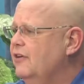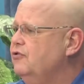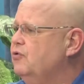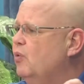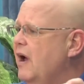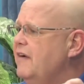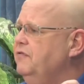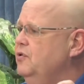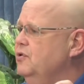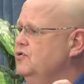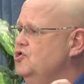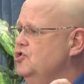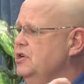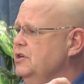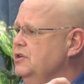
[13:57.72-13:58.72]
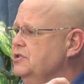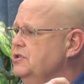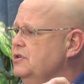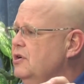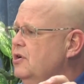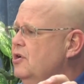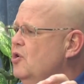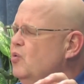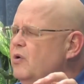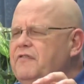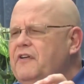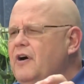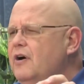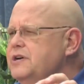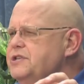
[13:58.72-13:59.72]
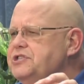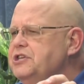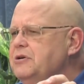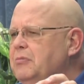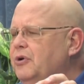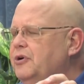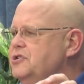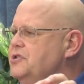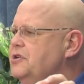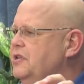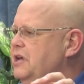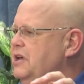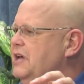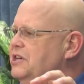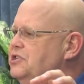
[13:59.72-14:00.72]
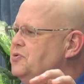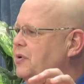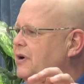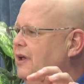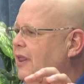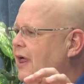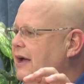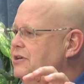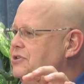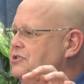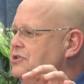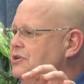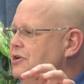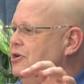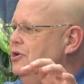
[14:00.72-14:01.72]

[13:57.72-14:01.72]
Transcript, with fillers: as refugees were very similar to the Israelites